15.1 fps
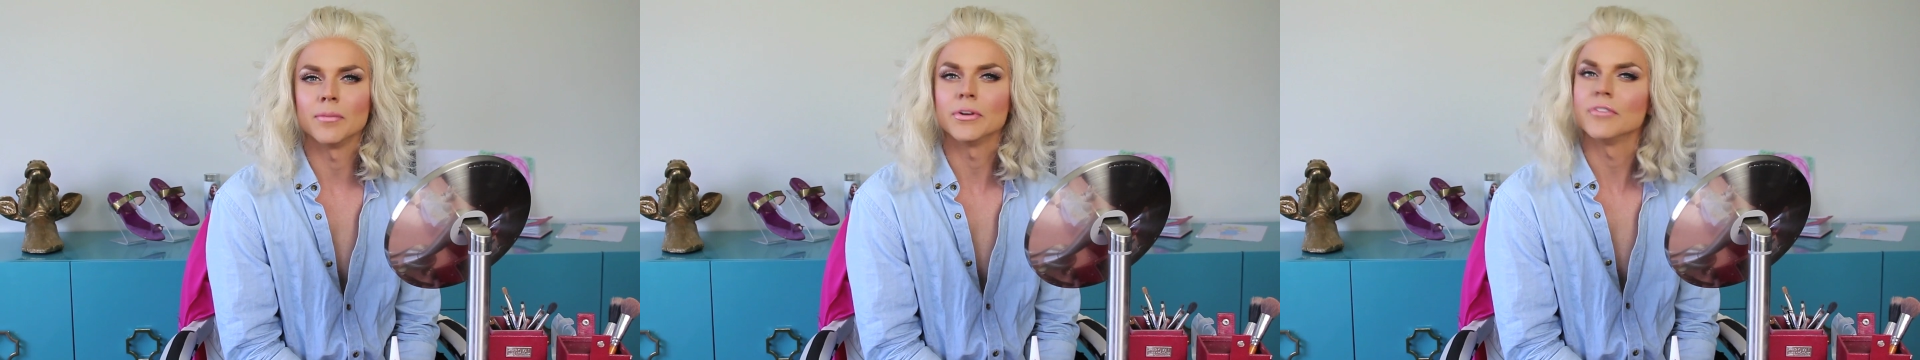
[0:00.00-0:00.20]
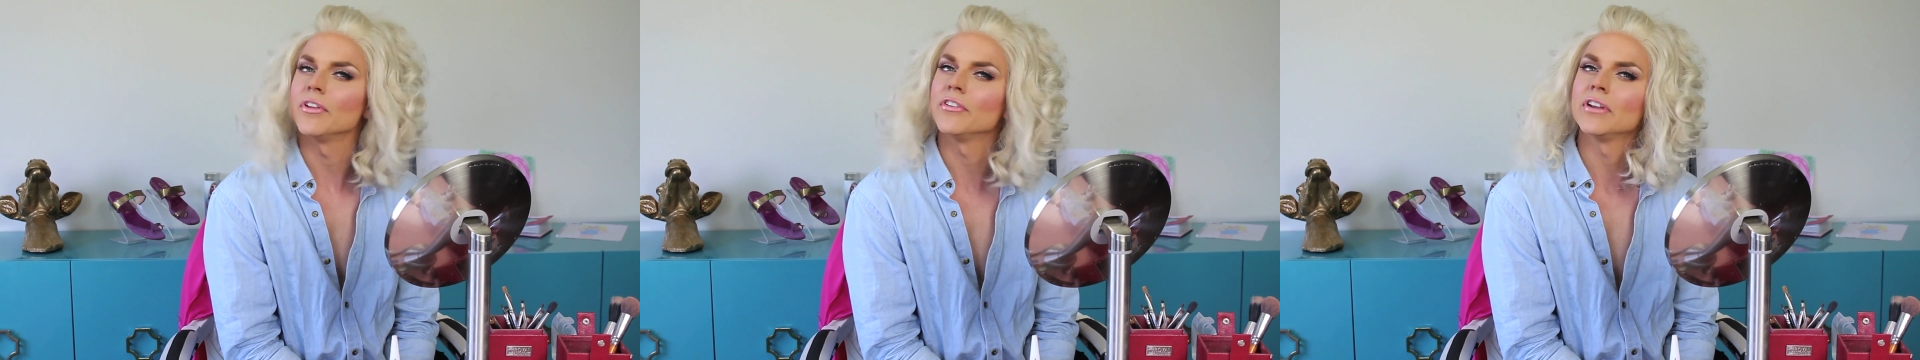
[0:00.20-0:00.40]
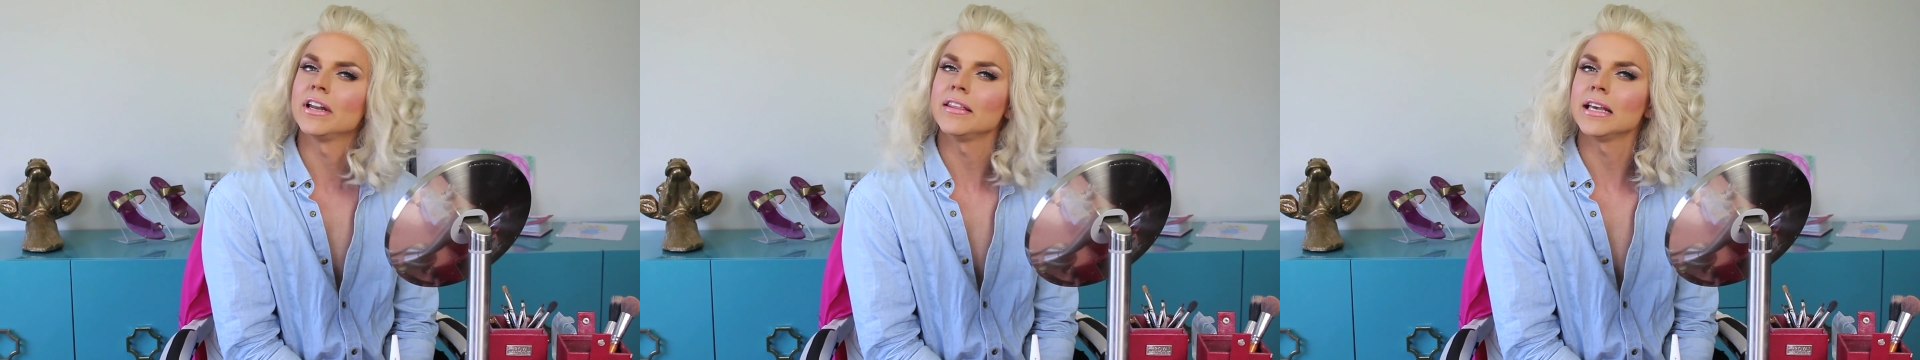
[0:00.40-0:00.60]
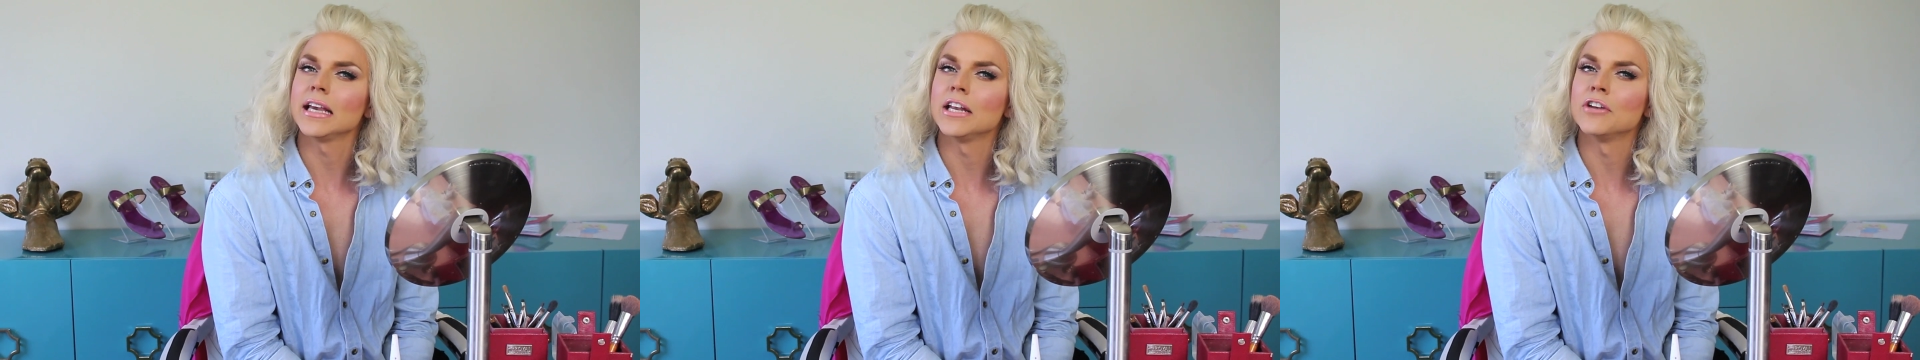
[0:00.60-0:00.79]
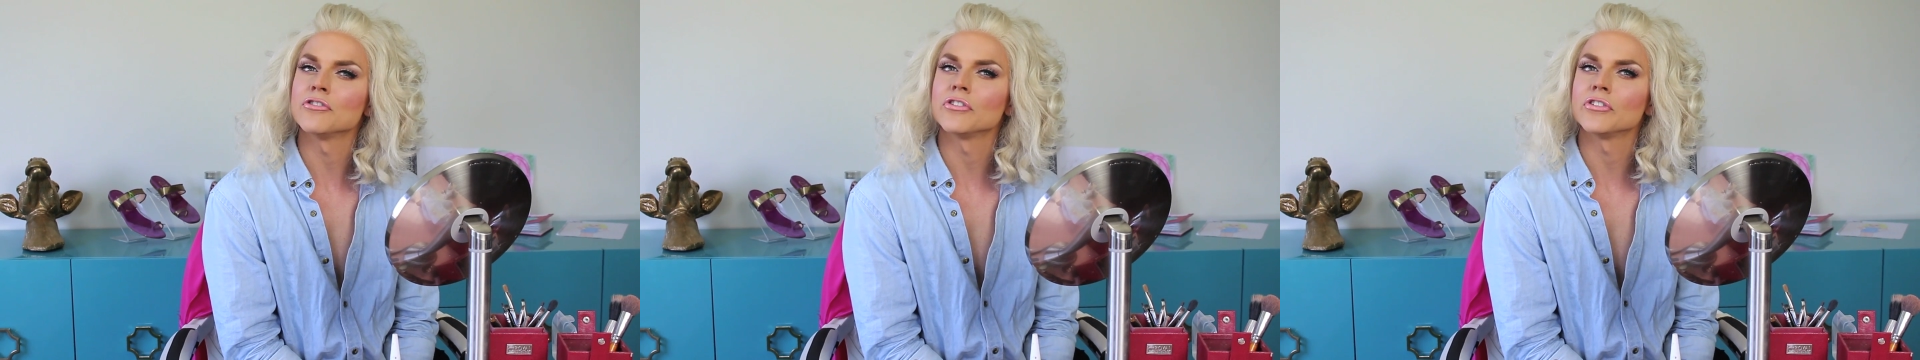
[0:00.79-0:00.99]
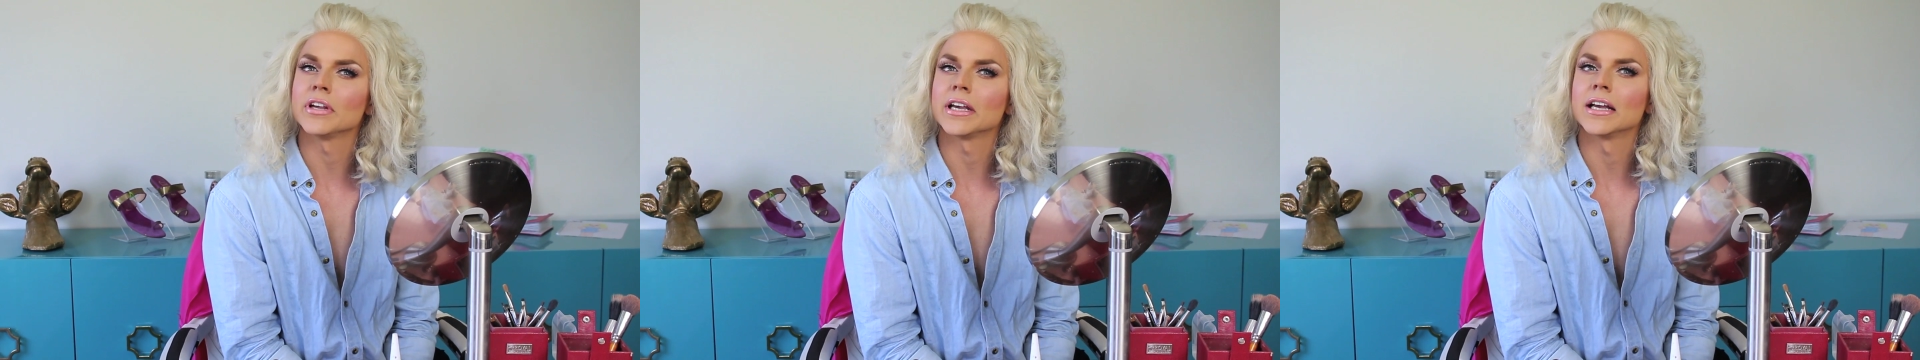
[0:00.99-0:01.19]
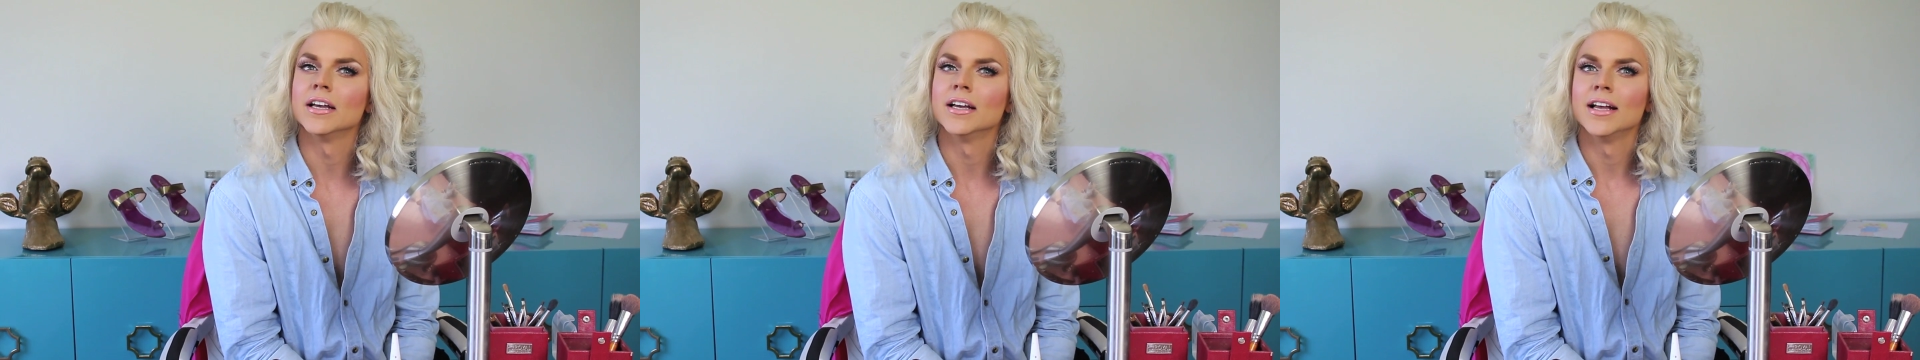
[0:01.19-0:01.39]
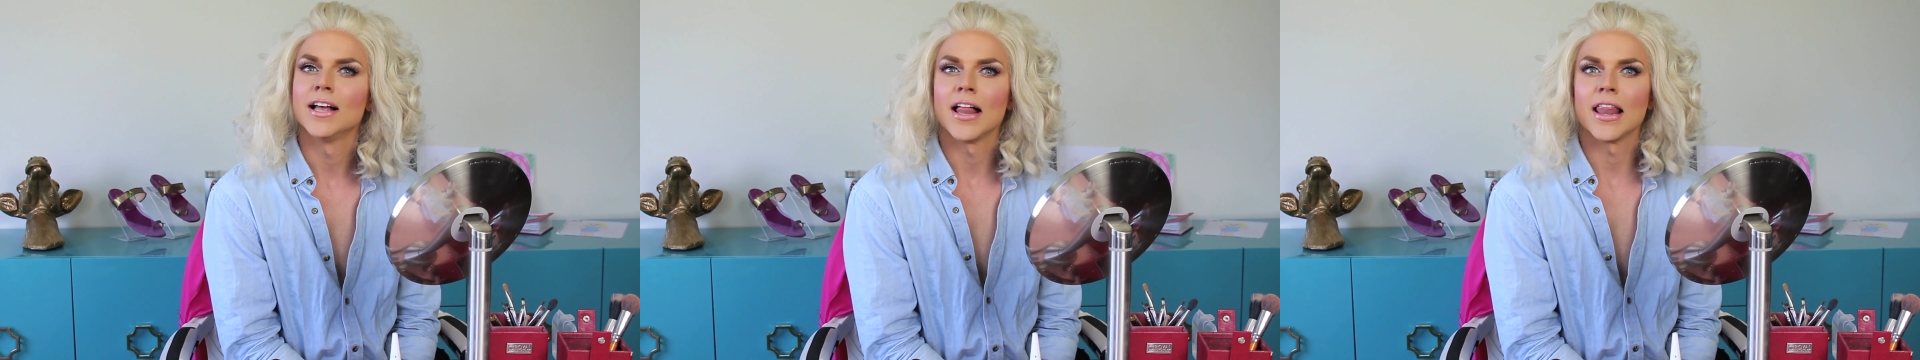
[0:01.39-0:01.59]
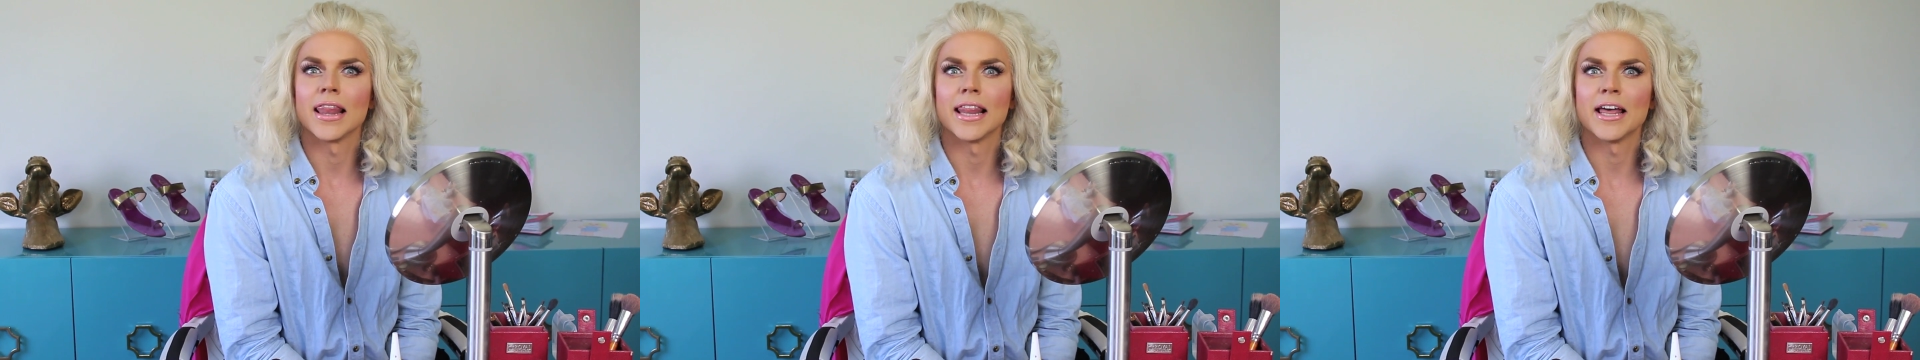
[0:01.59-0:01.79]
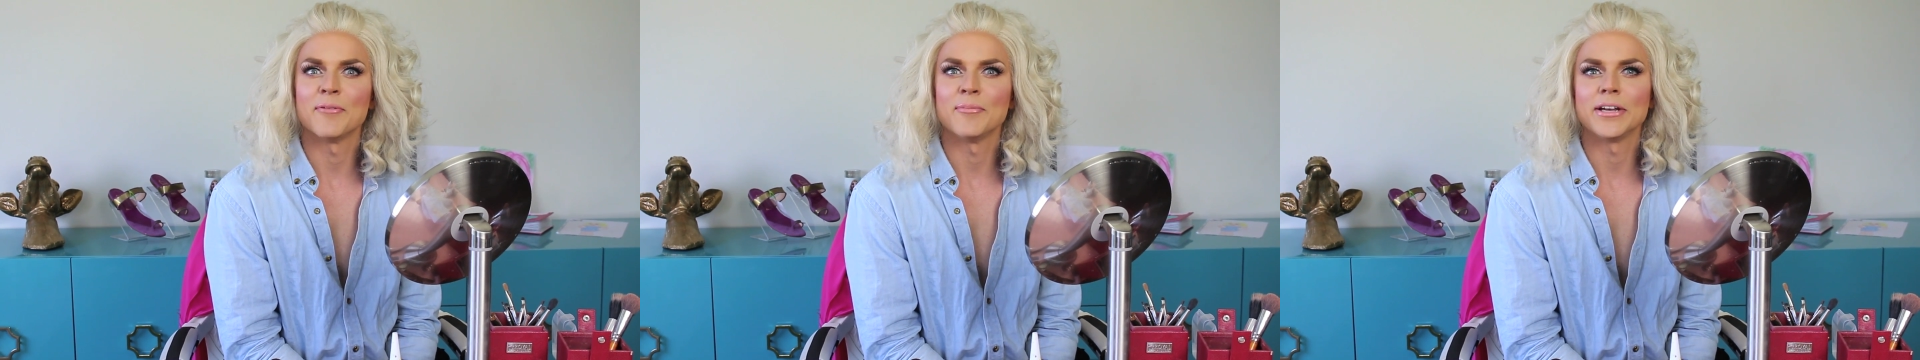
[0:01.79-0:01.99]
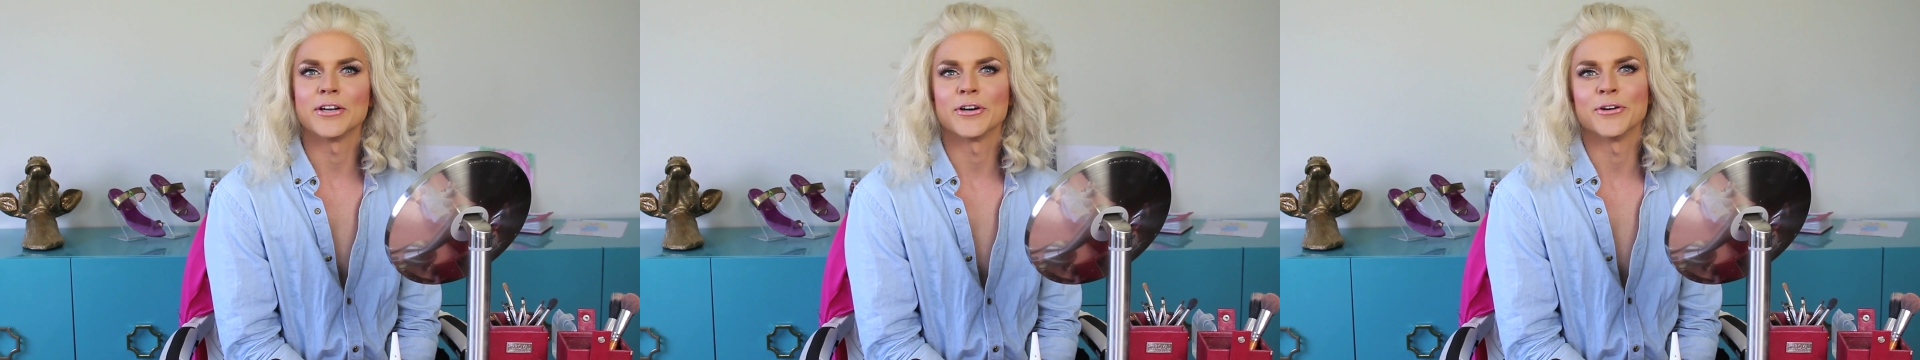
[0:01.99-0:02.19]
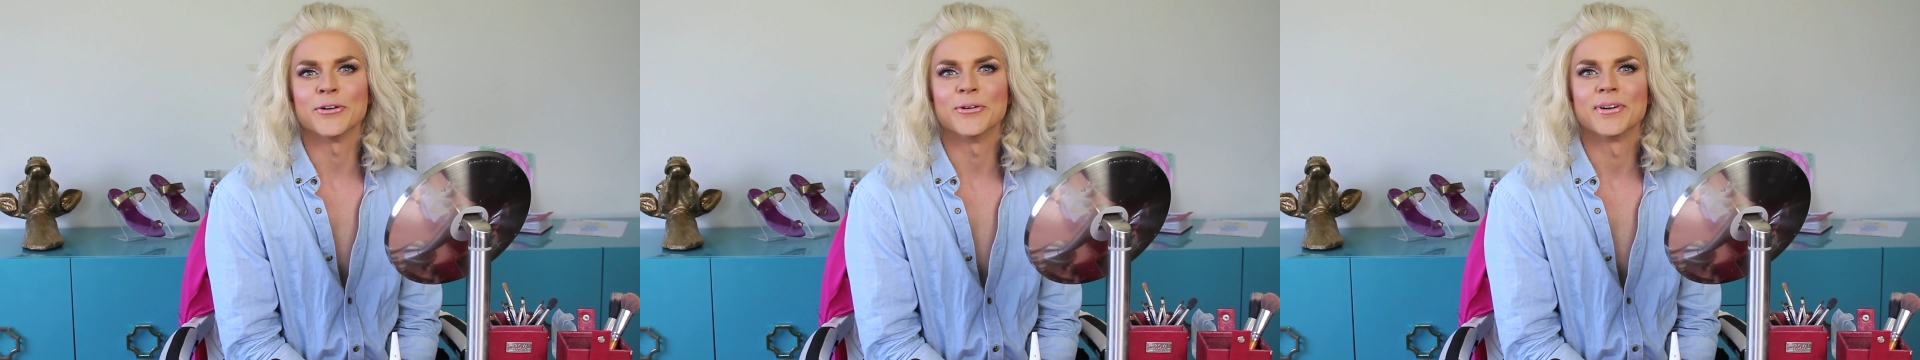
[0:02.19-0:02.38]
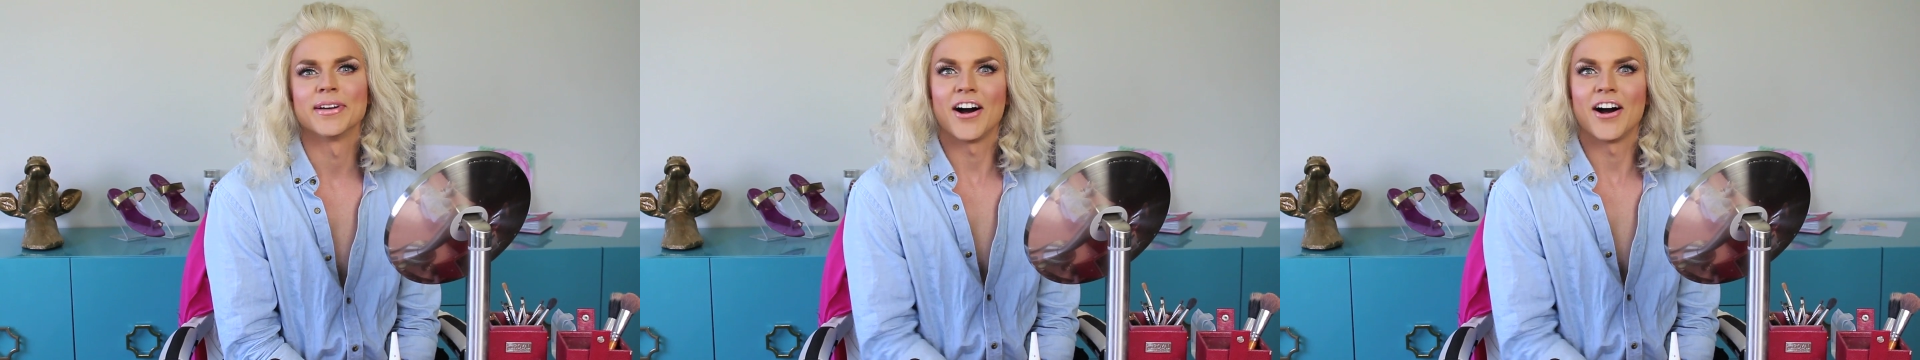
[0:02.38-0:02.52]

but if there's anything interesting, let me know.